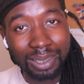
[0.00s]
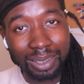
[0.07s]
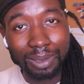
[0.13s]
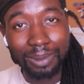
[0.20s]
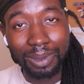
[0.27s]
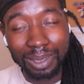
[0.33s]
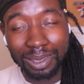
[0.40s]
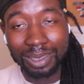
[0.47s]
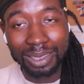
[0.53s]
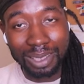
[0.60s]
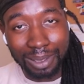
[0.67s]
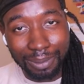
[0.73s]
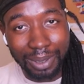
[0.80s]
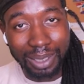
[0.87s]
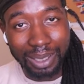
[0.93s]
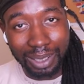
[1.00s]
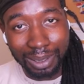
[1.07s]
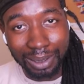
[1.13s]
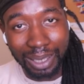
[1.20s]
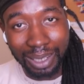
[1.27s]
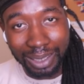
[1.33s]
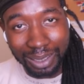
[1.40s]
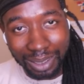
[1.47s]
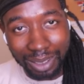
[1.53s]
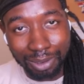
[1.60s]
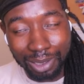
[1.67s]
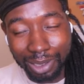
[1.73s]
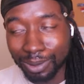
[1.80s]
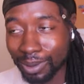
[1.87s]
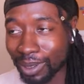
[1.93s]
the same way that Ada
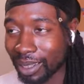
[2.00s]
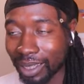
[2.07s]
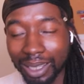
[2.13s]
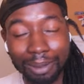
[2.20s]
loves Kawaki?